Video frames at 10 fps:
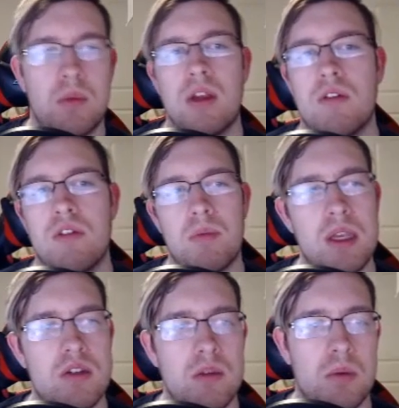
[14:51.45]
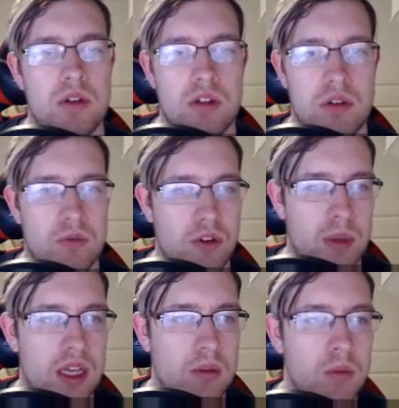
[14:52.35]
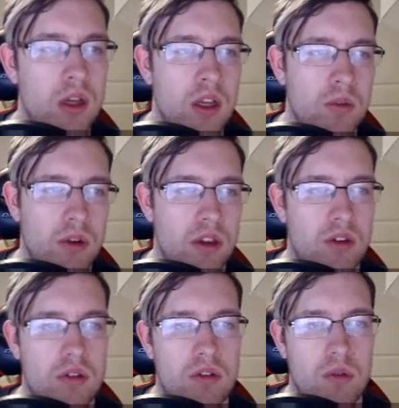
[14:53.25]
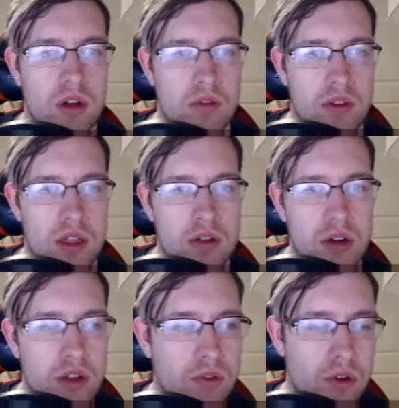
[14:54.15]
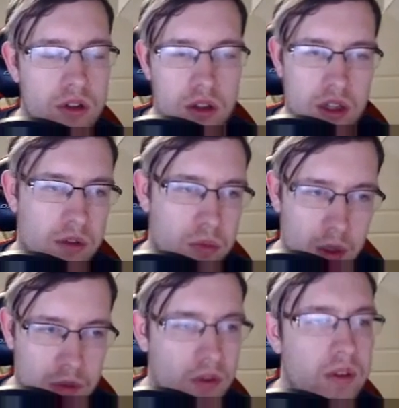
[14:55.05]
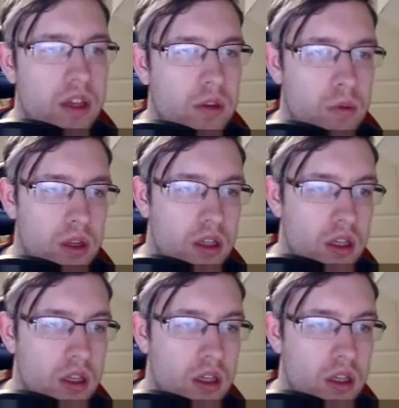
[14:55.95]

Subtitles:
with Spaceship or just verbatim one of the Strike Force, and they'd probably find the other one.